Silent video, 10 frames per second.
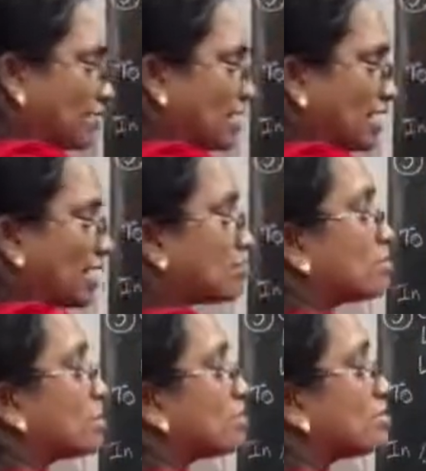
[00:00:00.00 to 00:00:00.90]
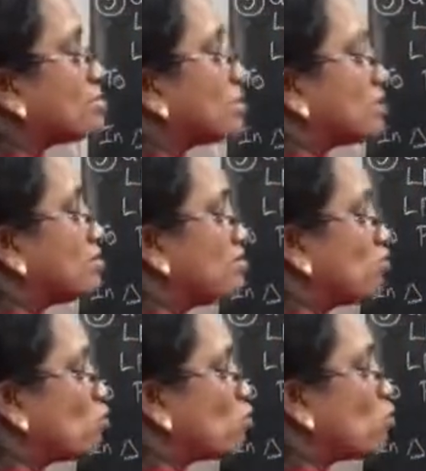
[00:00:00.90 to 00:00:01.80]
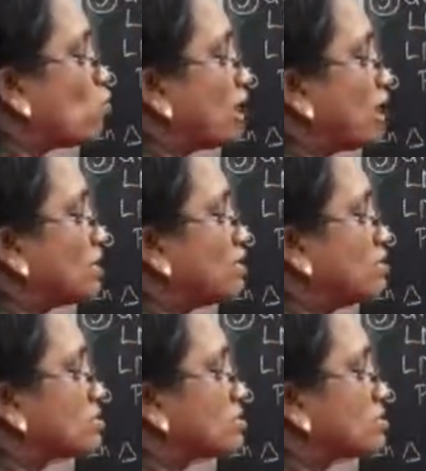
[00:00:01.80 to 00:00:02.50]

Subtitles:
and AM become 1.